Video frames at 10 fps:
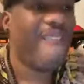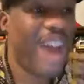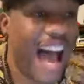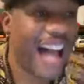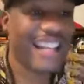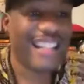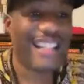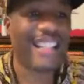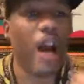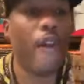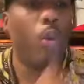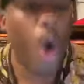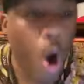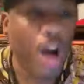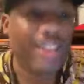violent civil
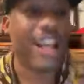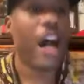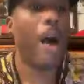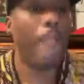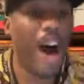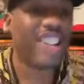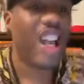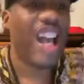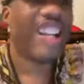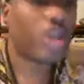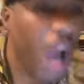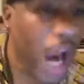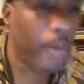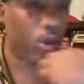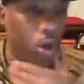wars amongst
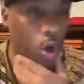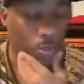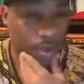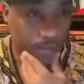tribal groups.